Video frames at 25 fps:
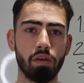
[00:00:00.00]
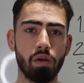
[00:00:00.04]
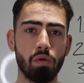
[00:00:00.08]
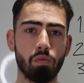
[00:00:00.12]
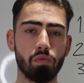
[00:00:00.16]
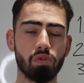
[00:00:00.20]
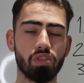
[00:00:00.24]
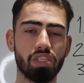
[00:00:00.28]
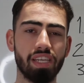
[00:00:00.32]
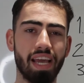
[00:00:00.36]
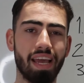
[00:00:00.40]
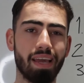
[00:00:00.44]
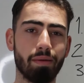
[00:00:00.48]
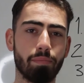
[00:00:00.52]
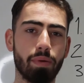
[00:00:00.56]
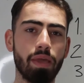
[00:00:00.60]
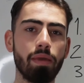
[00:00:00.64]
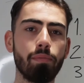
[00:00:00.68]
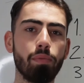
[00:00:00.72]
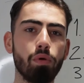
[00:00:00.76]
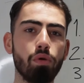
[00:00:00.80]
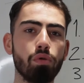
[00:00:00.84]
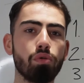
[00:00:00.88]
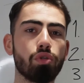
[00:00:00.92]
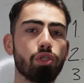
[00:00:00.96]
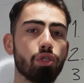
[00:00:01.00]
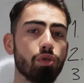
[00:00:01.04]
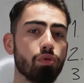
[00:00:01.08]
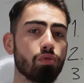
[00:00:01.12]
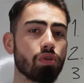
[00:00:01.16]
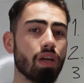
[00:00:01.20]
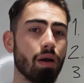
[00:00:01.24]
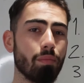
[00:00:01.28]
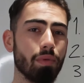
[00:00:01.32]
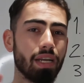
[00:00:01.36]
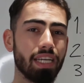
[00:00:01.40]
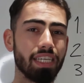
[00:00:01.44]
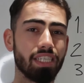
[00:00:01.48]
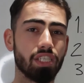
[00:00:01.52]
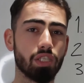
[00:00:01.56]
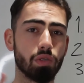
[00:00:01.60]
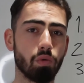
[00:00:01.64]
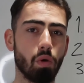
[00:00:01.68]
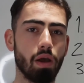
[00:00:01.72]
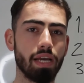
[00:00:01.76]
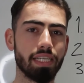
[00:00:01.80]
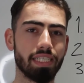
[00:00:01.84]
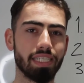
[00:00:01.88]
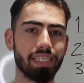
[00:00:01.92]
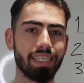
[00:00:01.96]
was saying people who chewed gum at least
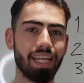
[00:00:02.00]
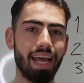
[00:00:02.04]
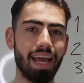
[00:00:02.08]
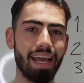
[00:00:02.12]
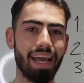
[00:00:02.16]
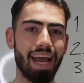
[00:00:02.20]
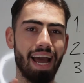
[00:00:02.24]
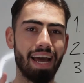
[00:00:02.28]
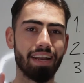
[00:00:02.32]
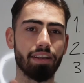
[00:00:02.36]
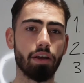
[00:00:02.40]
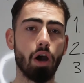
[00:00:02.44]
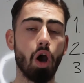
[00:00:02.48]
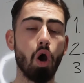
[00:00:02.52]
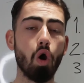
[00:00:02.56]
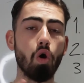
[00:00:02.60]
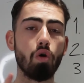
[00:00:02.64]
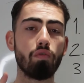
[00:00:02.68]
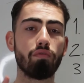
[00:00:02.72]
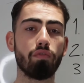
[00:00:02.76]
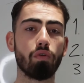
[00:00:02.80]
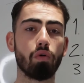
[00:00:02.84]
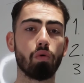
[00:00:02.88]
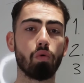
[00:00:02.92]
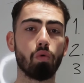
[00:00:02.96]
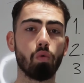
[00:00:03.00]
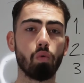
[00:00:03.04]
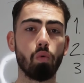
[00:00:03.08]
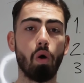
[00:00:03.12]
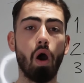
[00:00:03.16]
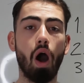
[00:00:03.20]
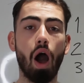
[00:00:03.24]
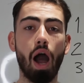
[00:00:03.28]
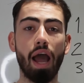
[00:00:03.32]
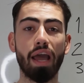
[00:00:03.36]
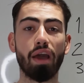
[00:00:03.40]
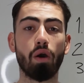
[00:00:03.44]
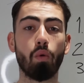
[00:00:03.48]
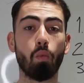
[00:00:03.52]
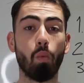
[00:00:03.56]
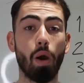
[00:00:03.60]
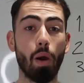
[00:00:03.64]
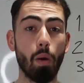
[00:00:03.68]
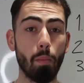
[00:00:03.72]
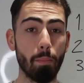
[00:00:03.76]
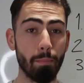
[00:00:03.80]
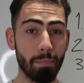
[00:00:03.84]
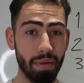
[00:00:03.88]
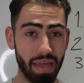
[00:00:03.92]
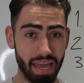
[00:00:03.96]
twice a day had an overall higher
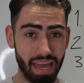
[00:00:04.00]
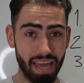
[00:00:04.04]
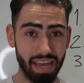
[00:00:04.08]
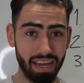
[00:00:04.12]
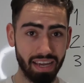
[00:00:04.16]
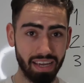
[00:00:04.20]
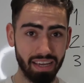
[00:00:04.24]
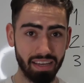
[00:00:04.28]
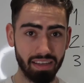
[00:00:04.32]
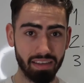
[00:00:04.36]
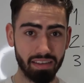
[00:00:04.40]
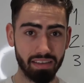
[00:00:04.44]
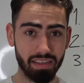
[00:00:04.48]
well-being.